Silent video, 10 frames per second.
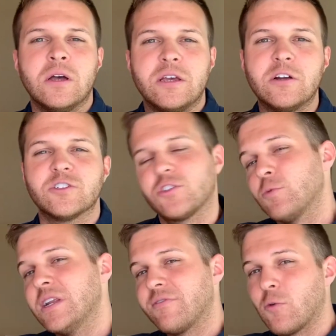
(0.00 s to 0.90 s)
here's
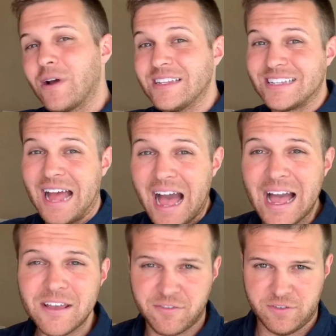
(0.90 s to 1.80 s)
three different ways that
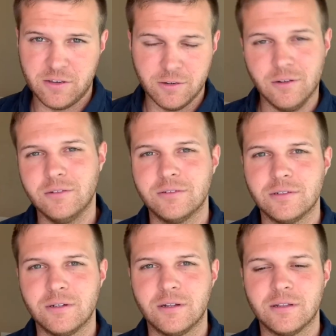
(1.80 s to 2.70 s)
I feel
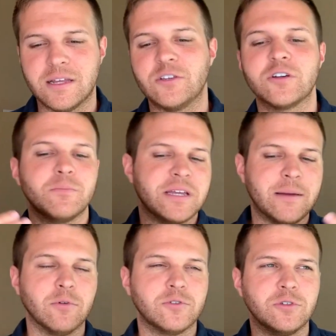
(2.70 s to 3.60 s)
like you can be
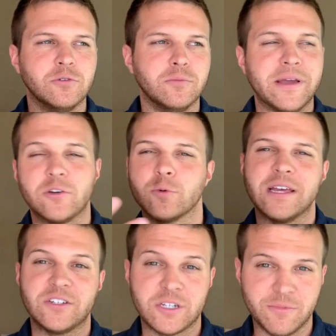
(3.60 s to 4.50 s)
able to make your
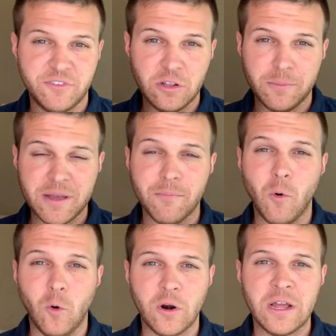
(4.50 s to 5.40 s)
relationship feel a bit
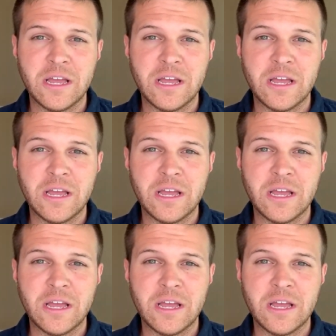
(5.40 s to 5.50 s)
more